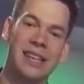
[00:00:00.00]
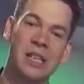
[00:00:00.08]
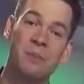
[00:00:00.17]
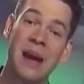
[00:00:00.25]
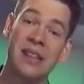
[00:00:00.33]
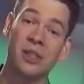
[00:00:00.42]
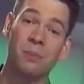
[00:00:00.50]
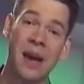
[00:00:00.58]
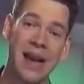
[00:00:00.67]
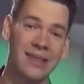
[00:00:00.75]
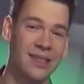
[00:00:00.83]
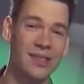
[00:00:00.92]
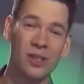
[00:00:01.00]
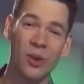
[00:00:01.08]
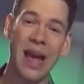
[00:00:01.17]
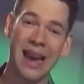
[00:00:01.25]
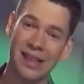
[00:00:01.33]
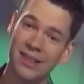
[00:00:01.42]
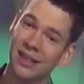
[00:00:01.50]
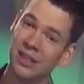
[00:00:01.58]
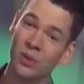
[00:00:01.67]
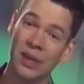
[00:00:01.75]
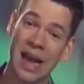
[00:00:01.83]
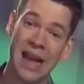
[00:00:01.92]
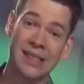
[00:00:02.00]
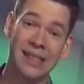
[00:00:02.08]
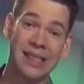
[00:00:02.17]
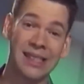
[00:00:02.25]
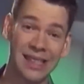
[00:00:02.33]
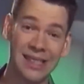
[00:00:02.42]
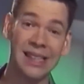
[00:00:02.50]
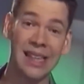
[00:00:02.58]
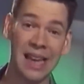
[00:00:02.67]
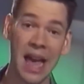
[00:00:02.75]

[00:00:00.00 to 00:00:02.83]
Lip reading: The expansion pack doesn't do anything to enhance existing